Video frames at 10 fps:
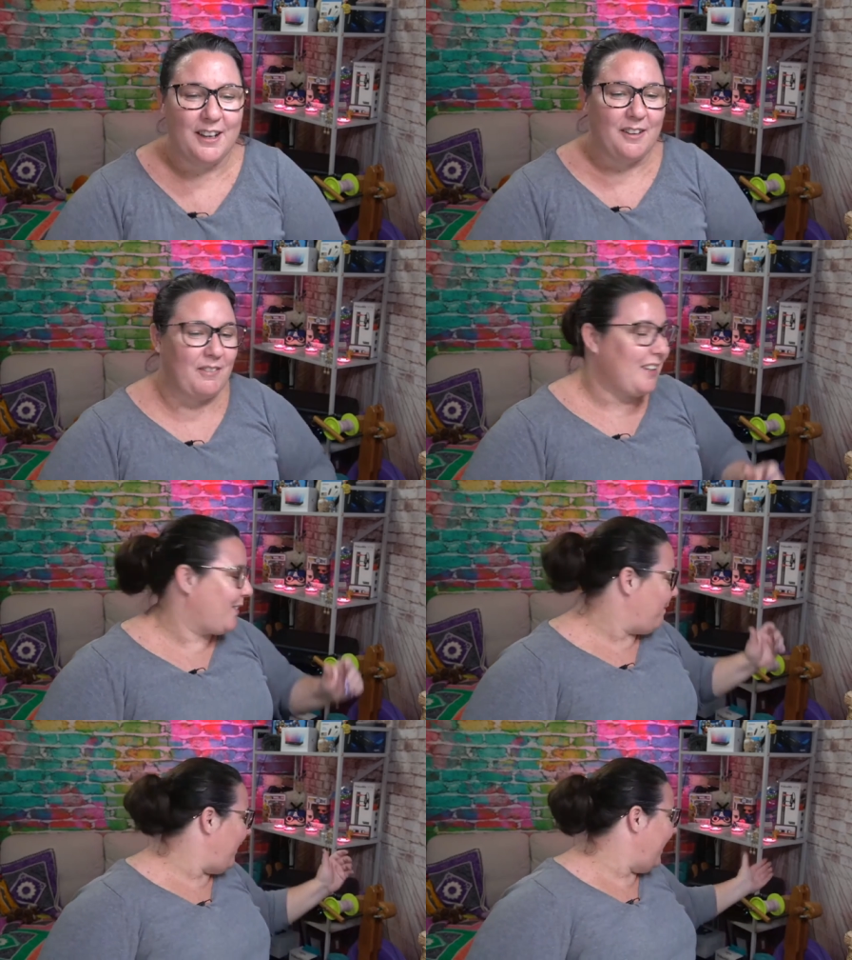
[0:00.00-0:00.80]
My
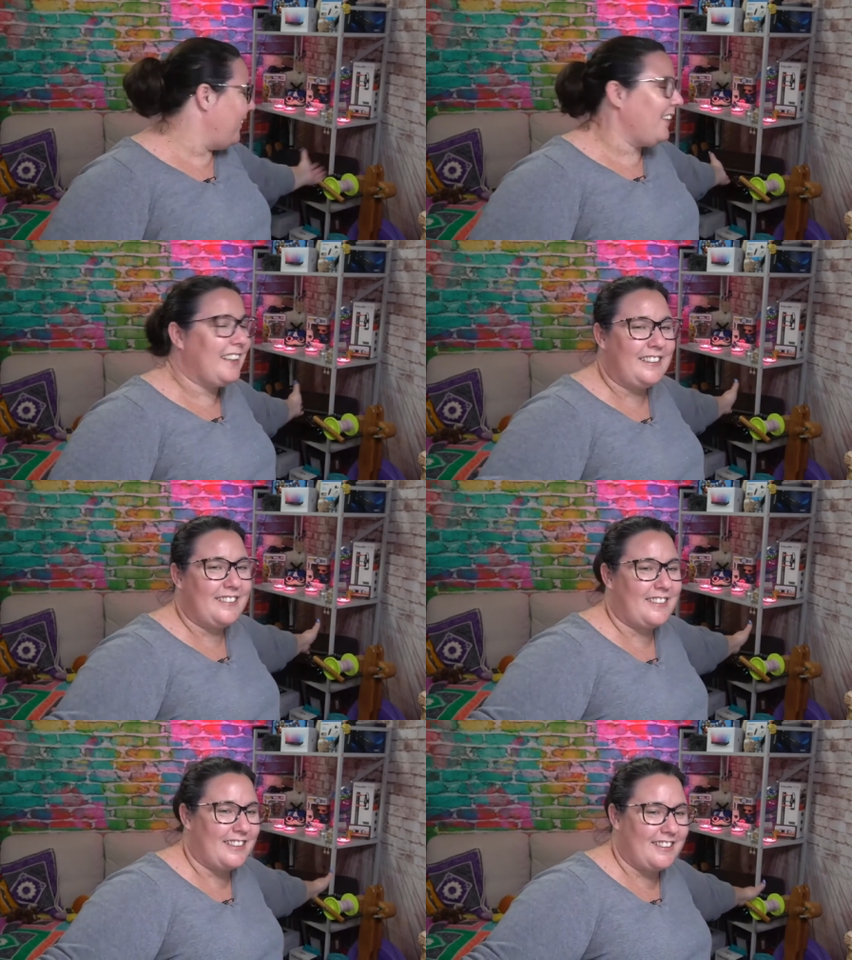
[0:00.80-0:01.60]
spinning wheel has
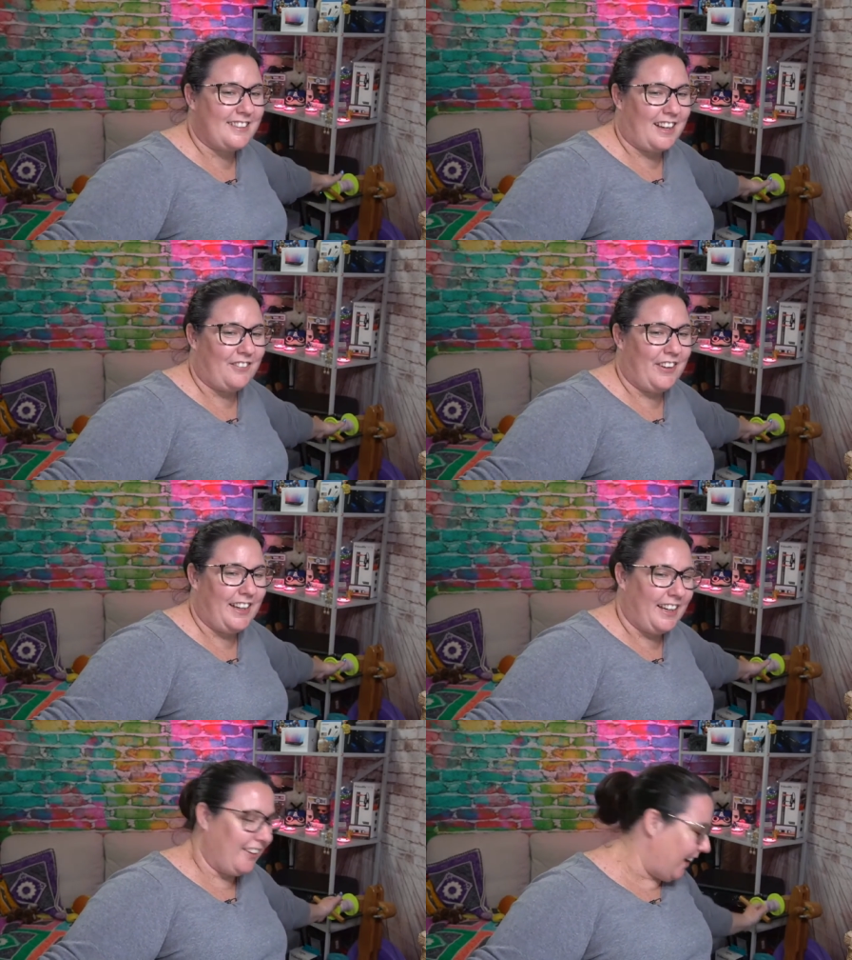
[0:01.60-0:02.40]
got stuff
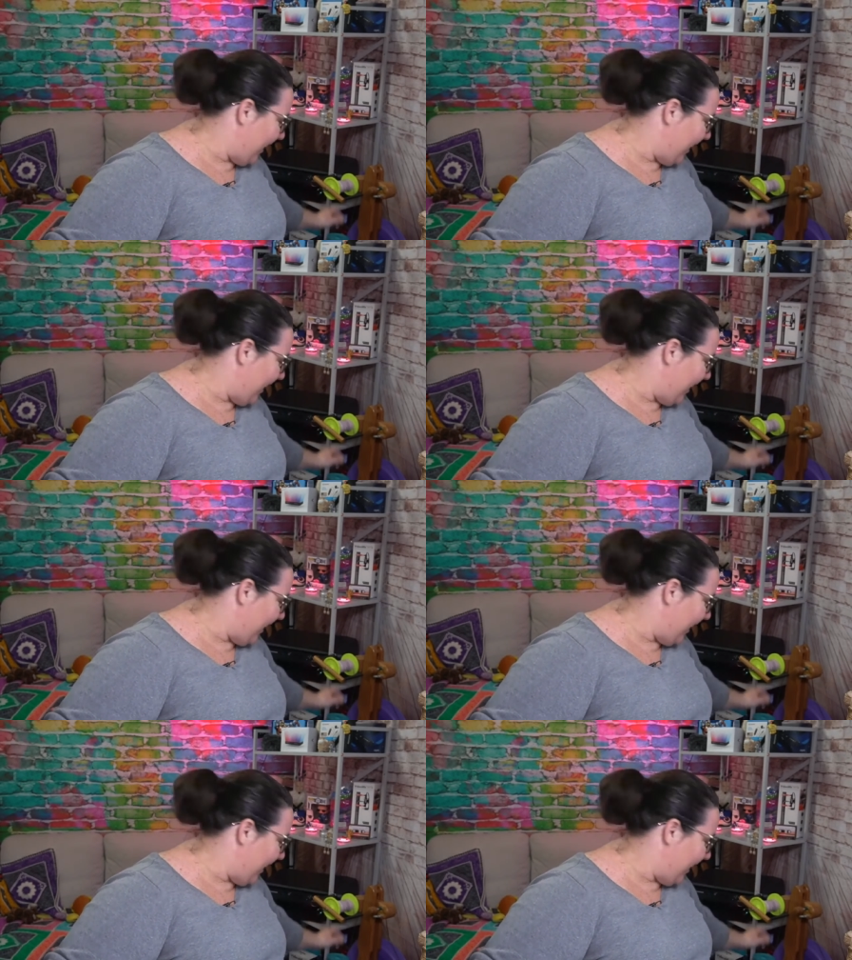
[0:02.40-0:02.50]
here, and